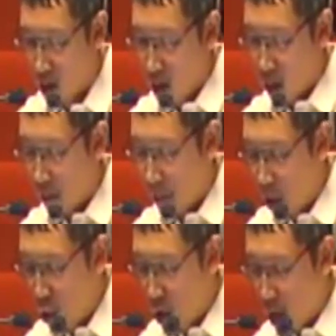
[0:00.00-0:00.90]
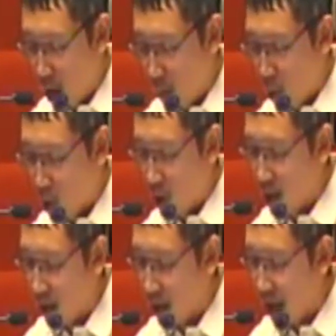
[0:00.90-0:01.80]
The Balui Airport
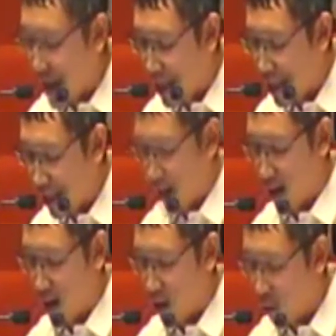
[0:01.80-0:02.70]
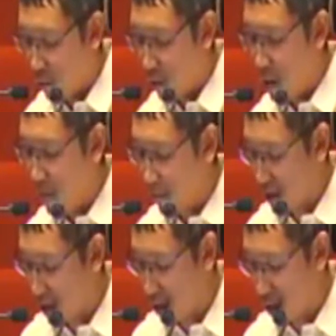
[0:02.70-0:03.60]
is an idle government
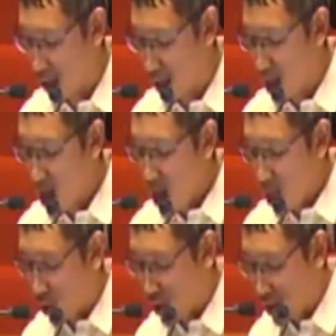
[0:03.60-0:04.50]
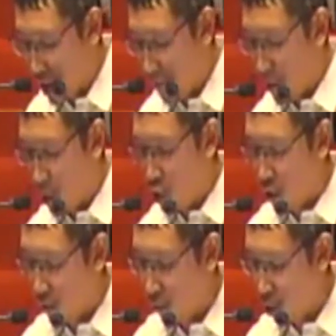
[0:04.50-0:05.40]
facility. It was never
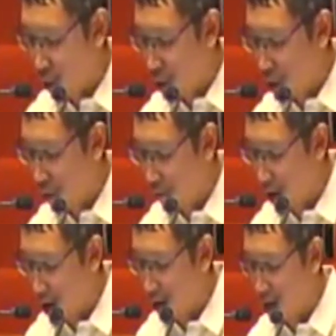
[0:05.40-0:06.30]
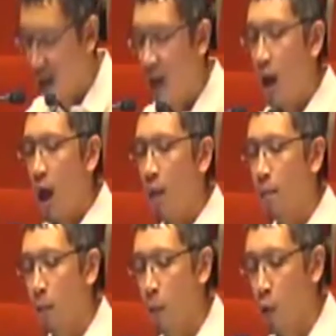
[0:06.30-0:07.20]
used for commercial flights. I
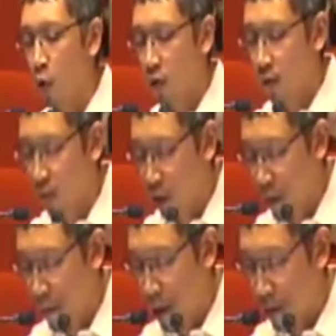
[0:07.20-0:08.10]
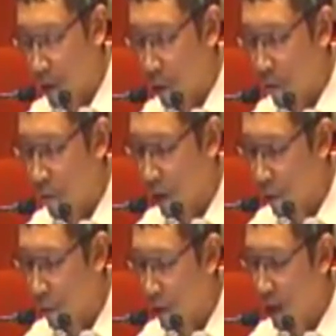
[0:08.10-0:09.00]
propose for the Department of
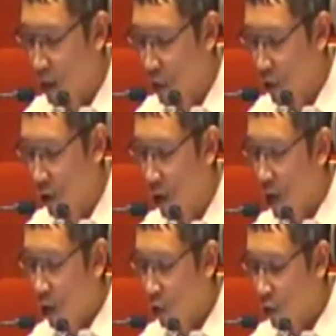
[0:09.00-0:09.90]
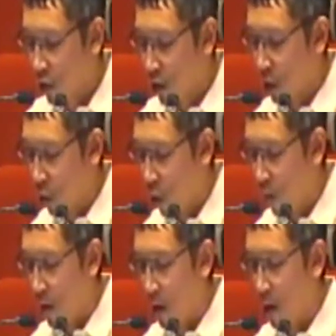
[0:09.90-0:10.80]
Transportation to turn it
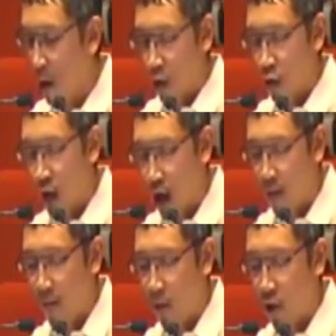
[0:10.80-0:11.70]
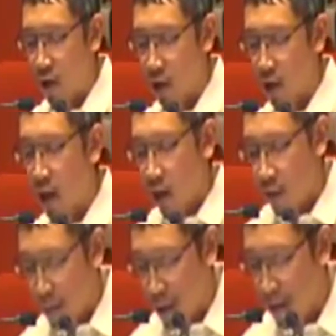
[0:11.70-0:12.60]
over to the armed forces,
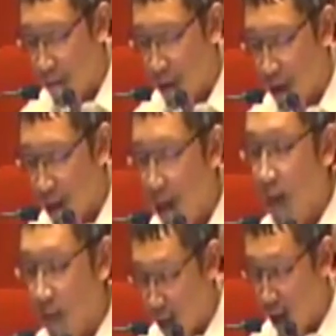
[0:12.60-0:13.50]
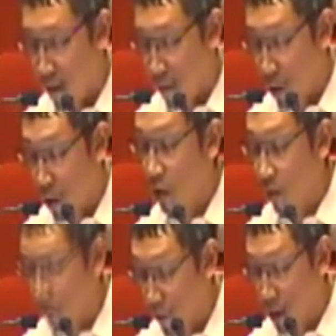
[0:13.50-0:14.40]
specifically Air Force,
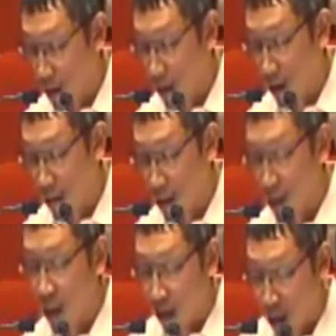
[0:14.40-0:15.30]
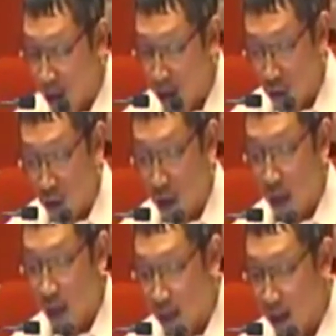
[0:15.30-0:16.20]
to further establish
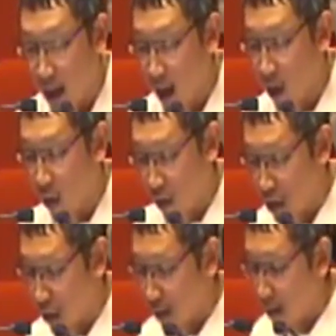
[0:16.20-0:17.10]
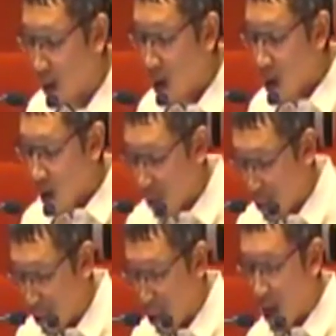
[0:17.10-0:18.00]
security in the Lanao region.
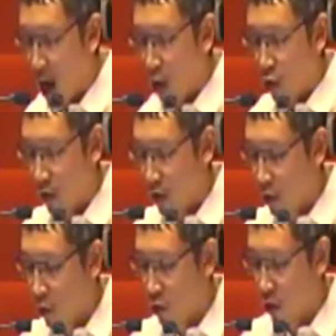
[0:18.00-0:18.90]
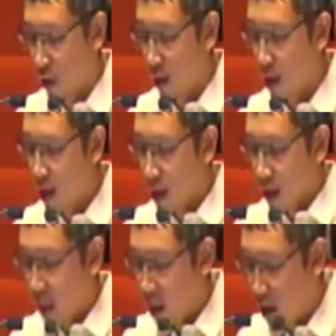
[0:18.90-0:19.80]
Third House resolution,
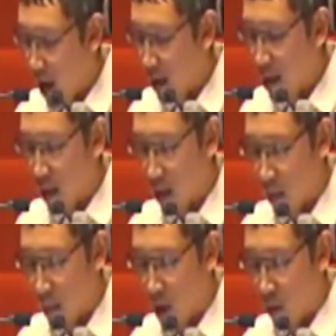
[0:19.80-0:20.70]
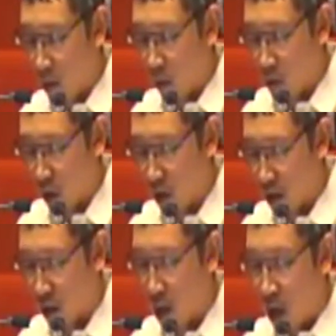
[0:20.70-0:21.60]
directing the Department of
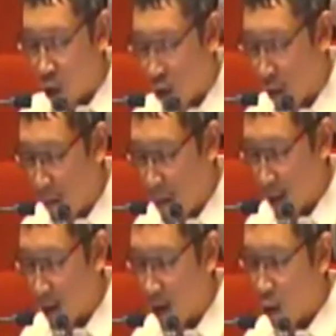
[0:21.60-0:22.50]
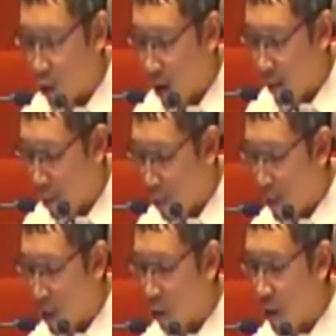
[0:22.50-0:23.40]
Justice to submit to the
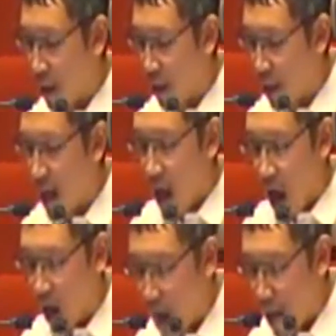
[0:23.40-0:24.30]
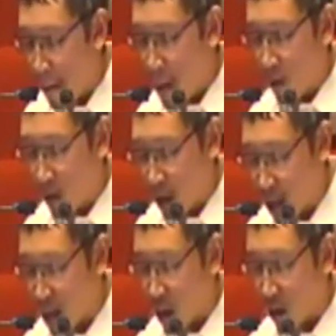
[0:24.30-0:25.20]
appropriate committee a copy of the
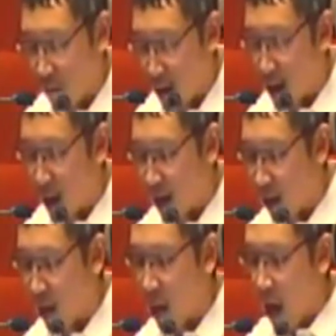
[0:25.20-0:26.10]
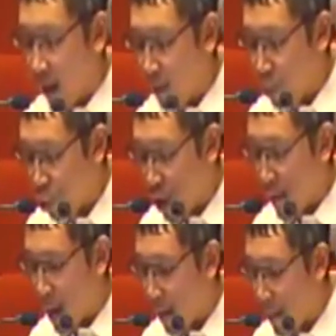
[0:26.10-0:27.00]
cases filed against Abdullah
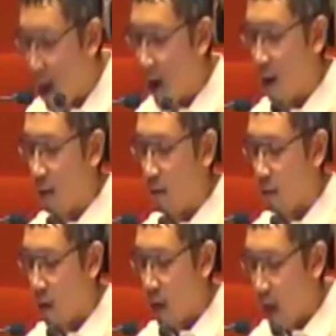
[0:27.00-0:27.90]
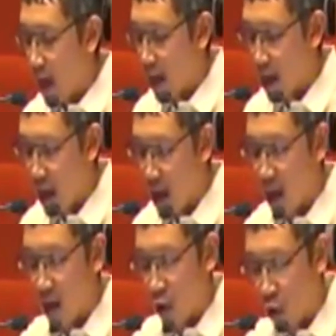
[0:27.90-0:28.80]
Macapar,
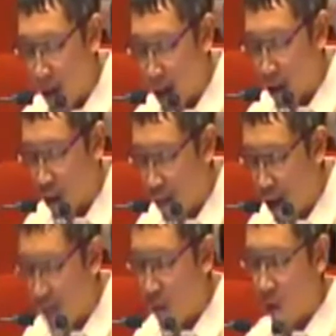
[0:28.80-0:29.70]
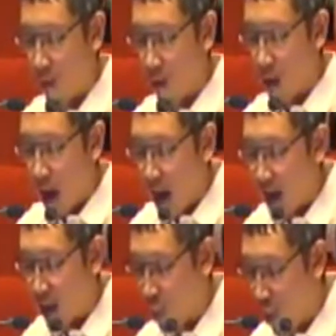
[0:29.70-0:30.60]
aka Commander Bravo, and
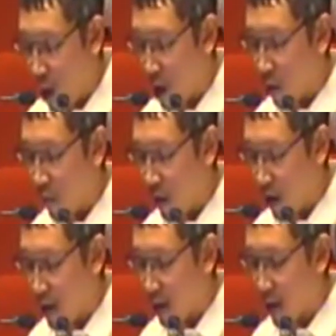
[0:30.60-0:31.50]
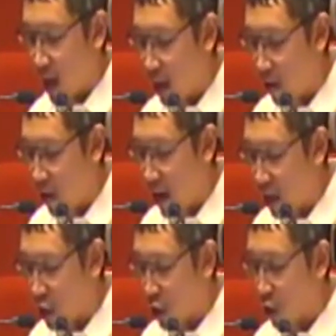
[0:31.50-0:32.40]
his warrant of arrest in
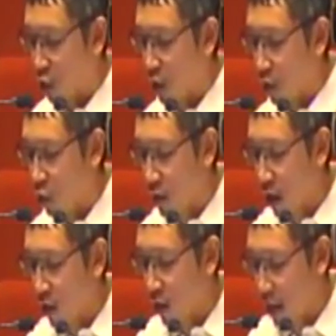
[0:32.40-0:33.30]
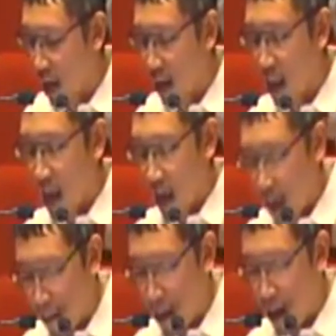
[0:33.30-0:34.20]
relation to the 2008
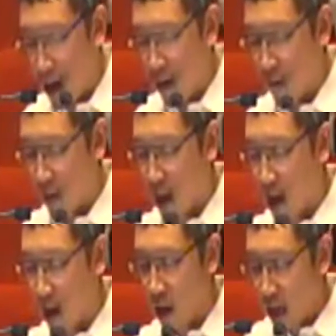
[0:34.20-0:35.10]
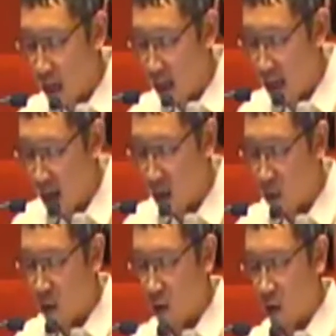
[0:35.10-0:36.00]
MILF attack in Lanao
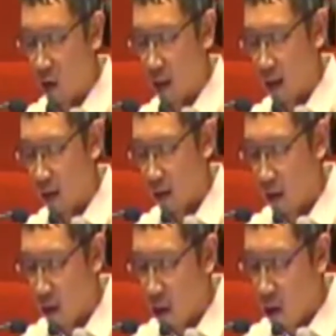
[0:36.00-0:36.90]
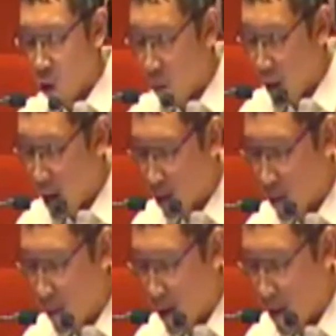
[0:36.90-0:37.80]
del Norte. Commander
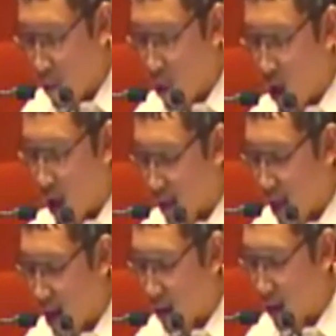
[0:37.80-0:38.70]
Bravo attacked